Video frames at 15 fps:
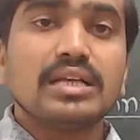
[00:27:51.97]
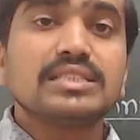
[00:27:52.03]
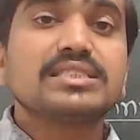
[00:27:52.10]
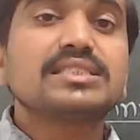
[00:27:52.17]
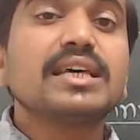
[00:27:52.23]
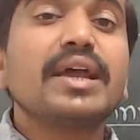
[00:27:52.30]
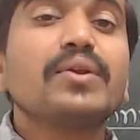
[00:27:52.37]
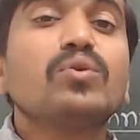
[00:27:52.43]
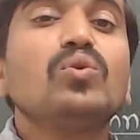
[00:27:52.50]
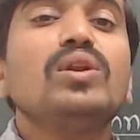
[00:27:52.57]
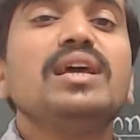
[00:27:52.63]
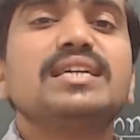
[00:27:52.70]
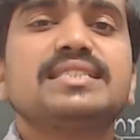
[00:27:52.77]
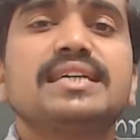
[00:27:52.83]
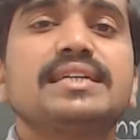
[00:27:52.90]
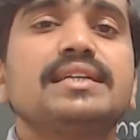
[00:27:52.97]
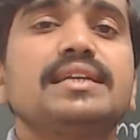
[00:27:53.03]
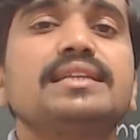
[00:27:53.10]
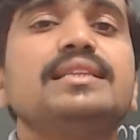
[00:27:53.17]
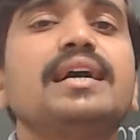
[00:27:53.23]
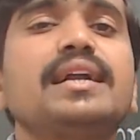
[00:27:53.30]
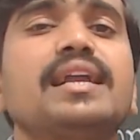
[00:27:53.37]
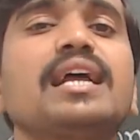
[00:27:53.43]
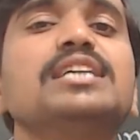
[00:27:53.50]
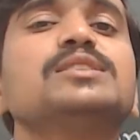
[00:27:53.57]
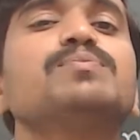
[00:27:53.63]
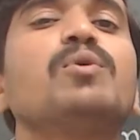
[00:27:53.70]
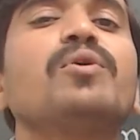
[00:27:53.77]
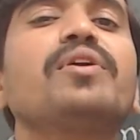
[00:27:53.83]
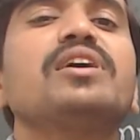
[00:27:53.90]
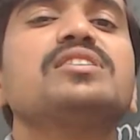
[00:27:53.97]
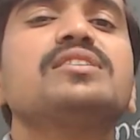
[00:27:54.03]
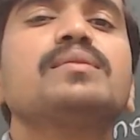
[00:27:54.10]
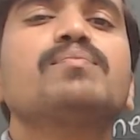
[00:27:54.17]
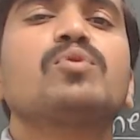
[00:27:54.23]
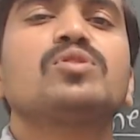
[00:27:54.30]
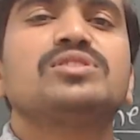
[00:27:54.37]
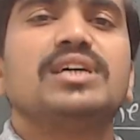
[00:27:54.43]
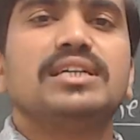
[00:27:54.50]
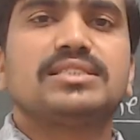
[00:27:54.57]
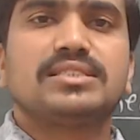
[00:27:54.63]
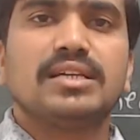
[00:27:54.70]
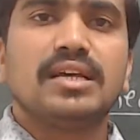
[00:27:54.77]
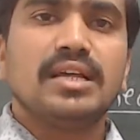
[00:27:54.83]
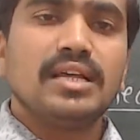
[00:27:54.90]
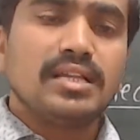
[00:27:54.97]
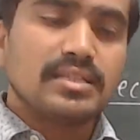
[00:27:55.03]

circulation, the transportation process.